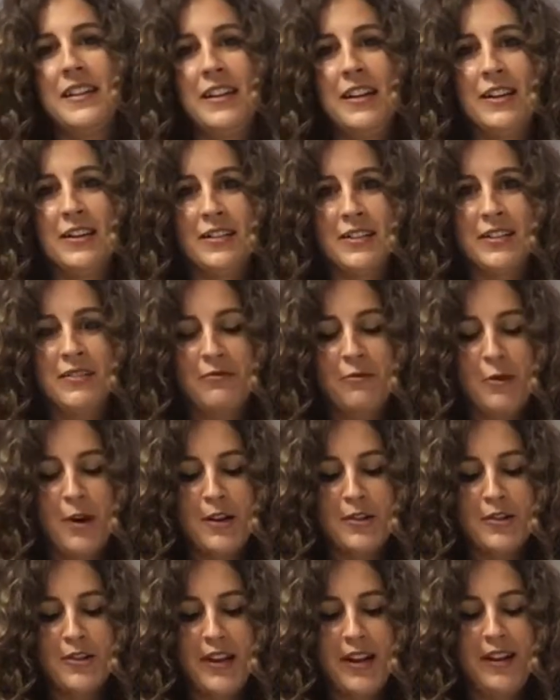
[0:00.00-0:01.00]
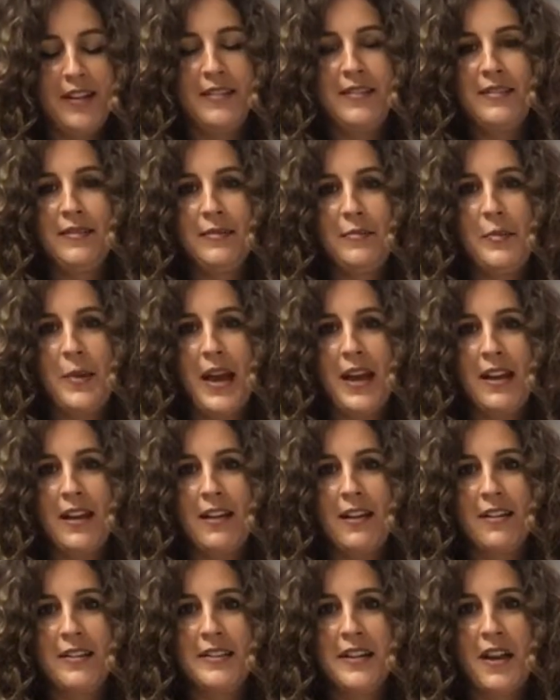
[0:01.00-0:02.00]
years of watching
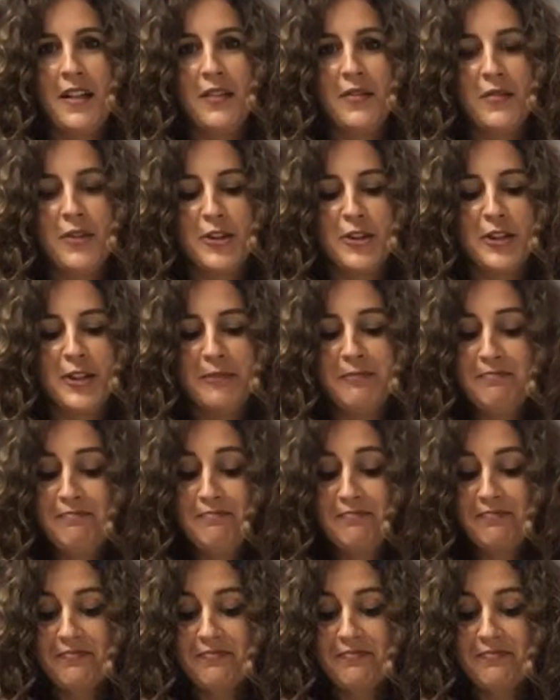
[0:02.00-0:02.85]
baking on television.